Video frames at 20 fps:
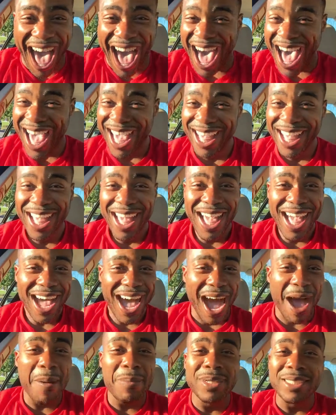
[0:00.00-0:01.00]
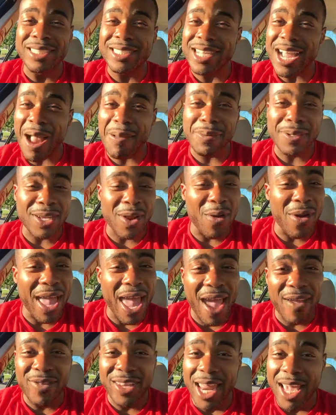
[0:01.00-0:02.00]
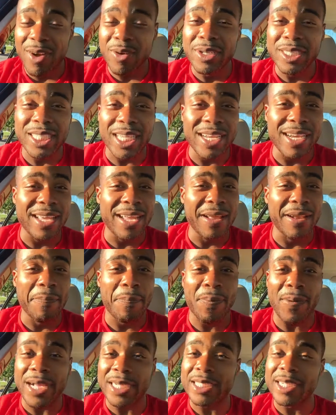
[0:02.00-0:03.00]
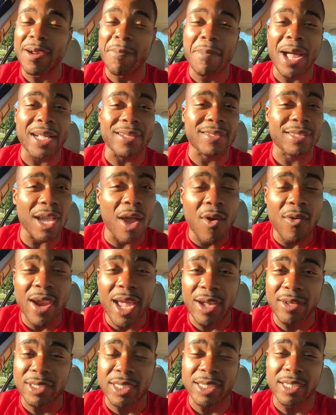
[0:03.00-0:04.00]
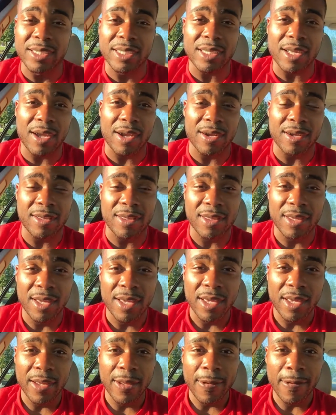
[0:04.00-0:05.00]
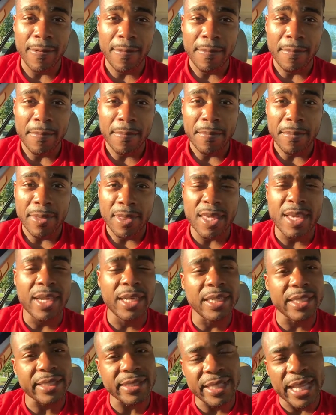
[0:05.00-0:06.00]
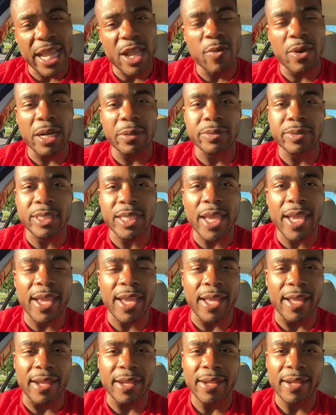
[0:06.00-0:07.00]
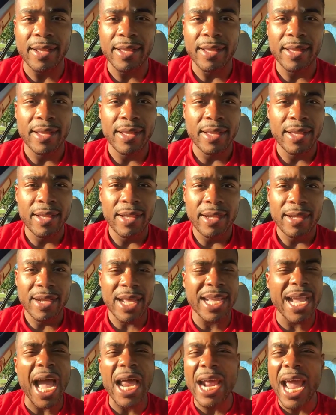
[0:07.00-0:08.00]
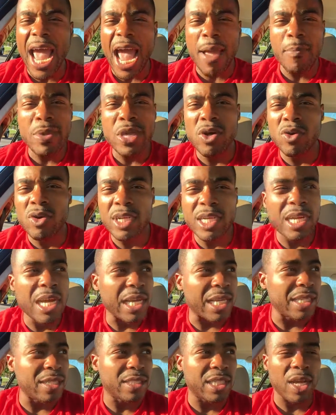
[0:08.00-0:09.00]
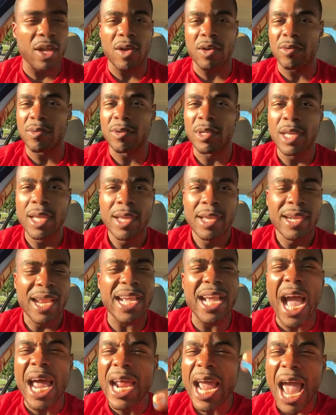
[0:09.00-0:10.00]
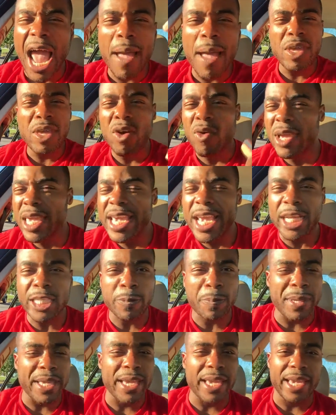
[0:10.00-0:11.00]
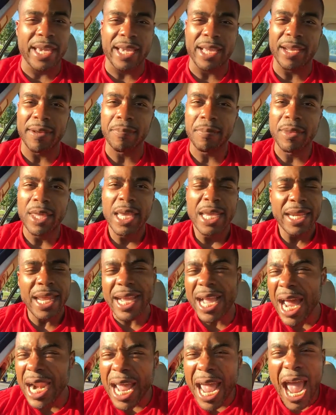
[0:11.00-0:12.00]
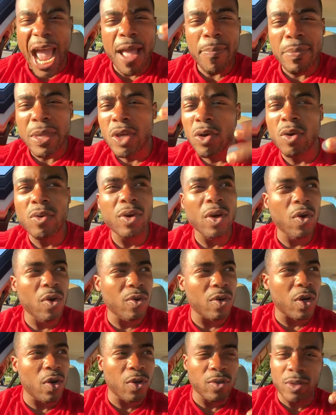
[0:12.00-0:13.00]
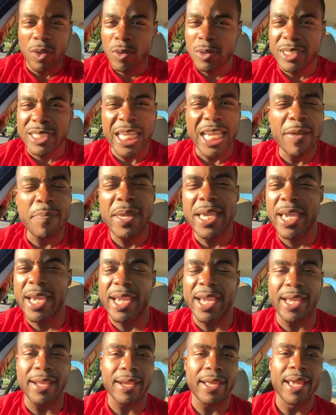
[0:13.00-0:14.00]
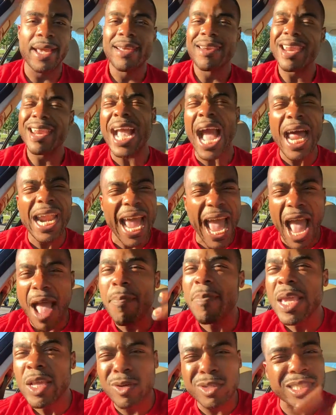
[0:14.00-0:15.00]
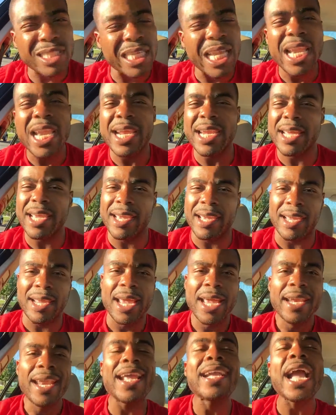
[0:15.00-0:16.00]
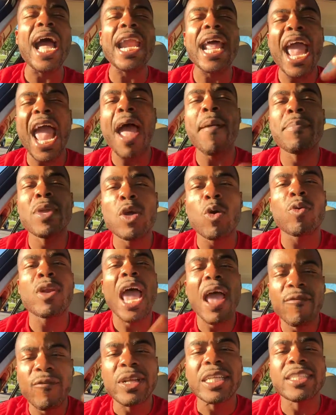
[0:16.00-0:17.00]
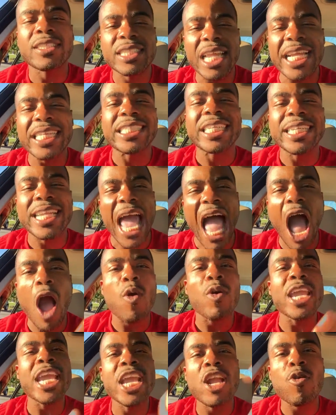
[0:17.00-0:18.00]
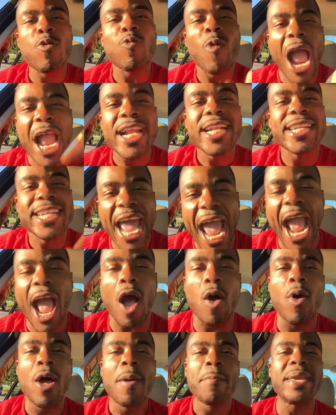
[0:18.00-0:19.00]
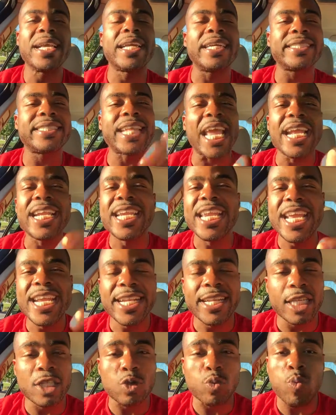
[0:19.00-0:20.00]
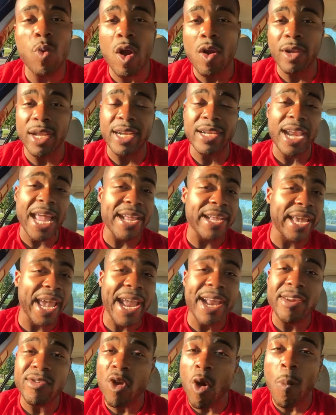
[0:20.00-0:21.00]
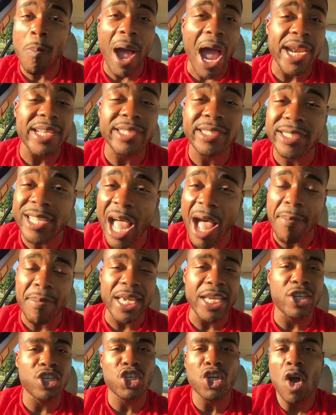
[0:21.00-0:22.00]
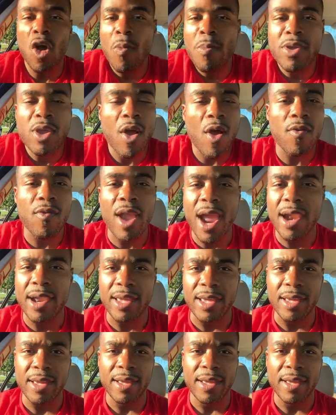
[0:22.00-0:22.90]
I'm going to stomp so heavy, they going to see the impression of my toenails in this earth. You understand what I'm saying? They got to have me on the cooking show. They got to have ESPN. They got to have me on TBN. They got to have me on CNN. They got to have me on every station out here right now because they need this work and they can't nobody stop me. He showed me already.